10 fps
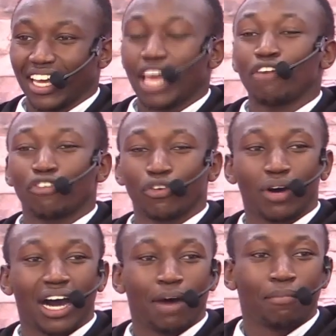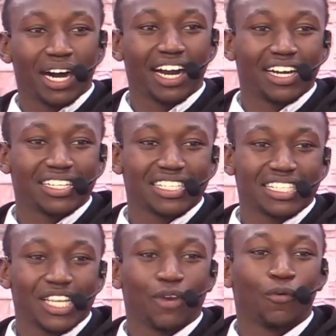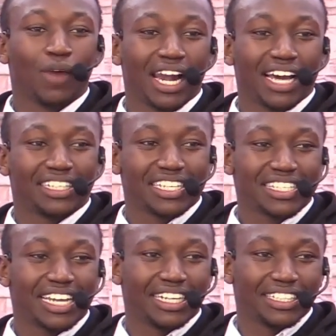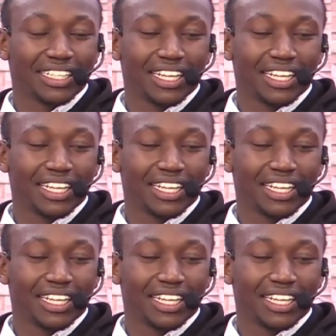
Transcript: If you are among us, you will understand.